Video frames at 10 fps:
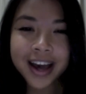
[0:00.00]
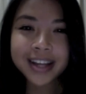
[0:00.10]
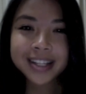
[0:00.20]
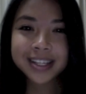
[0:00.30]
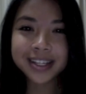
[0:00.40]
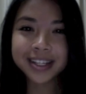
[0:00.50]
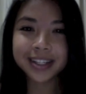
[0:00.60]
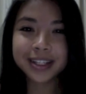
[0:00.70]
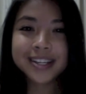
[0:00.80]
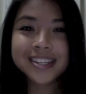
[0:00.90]
to
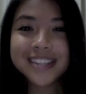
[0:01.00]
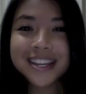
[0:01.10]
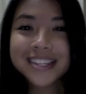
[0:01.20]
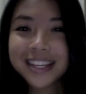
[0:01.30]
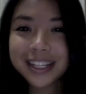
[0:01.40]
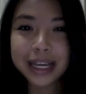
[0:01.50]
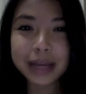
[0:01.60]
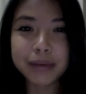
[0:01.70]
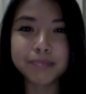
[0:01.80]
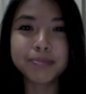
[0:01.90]

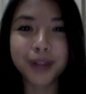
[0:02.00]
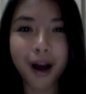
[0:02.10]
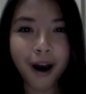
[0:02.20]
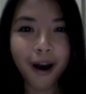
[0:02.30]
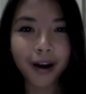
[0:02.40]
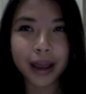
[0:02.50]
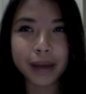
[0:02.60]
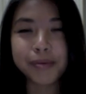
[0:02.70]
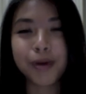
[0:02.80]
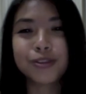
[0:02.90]
consistently blog and
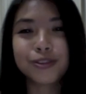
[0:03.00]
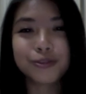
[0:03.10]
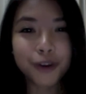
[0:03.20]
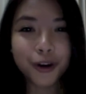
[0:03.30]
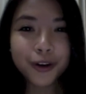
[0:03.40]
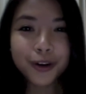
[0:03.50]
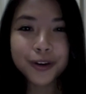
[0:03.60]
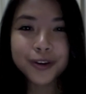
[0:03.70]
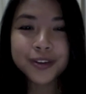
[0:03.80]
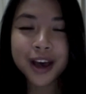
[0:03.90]
post
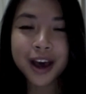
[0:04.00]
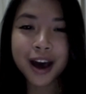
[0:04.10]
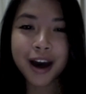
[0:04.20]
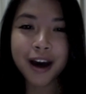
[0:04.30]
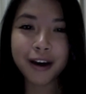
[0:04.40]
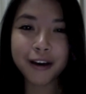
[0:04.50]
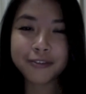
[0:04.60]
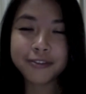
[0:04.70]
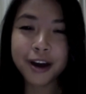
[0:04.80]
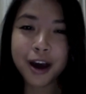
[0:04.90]
photos
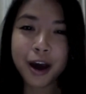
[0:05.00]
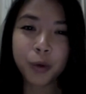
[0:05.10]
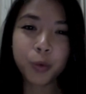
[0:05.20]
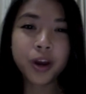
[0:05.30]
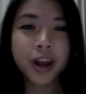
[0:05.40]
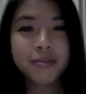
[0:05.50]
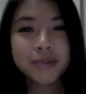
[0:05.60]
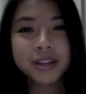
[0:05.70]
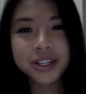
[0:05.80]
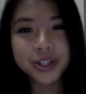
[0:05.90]
of what I've
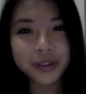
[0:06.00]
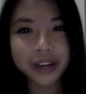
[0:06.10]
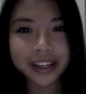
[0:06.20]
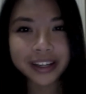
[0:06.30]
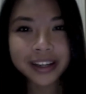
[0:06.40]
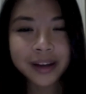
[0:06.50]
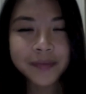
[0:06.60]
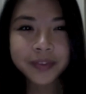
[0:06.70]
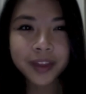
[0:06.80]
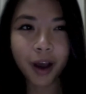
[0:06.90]
been doing
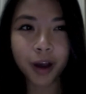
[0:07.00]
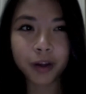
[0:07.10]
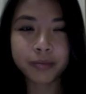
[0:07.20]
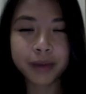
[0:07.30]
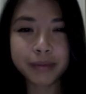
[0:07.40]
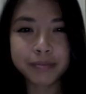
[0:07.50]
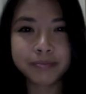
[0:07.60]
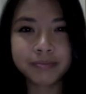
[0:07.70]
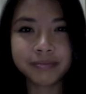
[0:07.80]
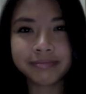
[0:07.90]
on my
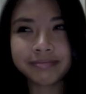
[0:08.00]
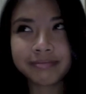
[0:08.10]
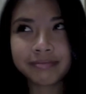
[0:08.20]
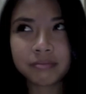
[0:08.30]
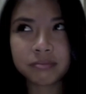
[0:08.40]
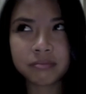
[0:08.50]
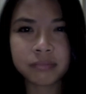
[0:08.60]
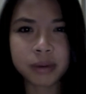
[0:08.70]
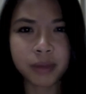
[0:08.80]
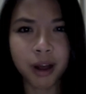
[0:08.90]

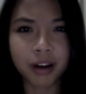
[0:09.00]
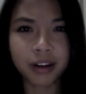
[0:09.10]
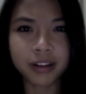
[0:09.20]
blog.